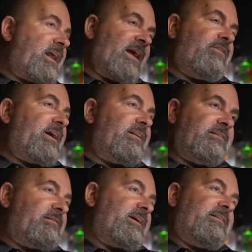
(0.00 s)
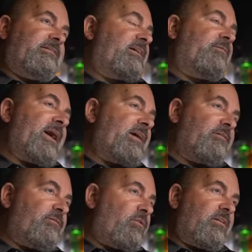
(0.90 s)
of have that that kind of back
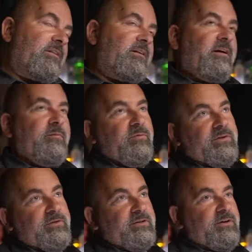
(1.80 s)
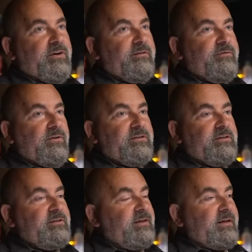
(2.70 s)
and forth um, with your security folks,
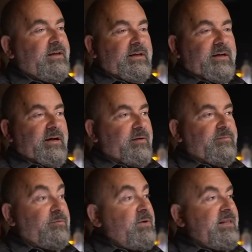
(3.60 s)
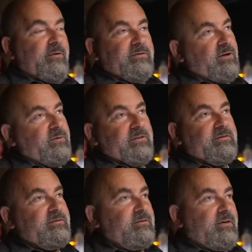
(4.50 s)
and um, to me that was
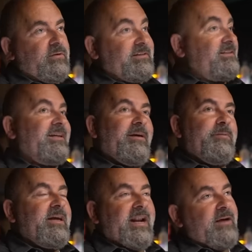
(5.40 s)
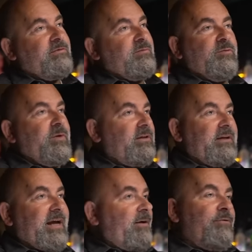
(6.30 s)
always always because I mean you got to have some
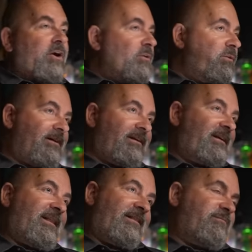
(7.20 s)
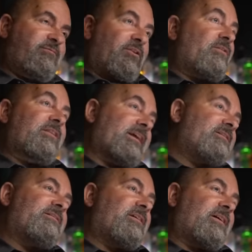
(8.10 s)
humility. I don't know certain
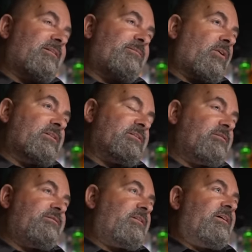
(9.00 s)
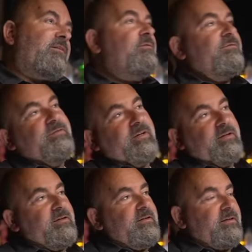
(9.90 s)
things, uh, uh parts of of uh,
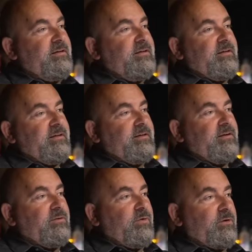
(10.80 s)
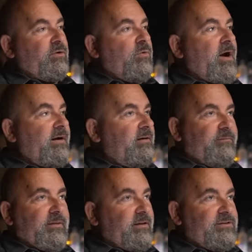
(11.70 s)
uh, uh, you know what are required
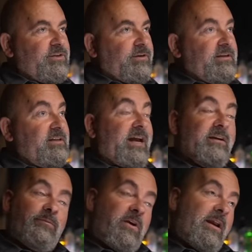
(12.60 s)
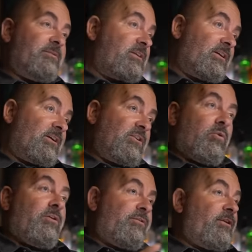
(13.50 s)
on the security side, and perhaps
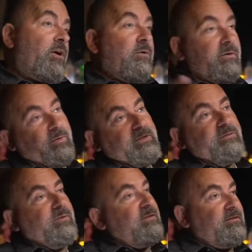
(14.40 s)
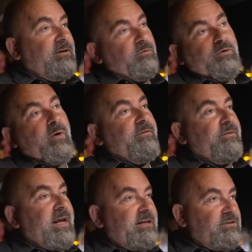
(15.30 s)
you all don't know what's what's you know required for
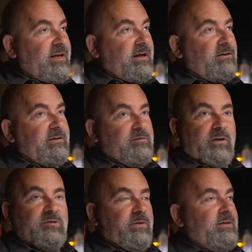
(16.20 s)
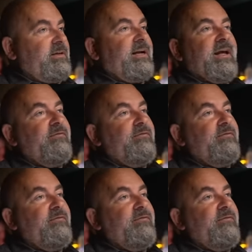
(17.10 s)
the agent handling as much, but you kind of have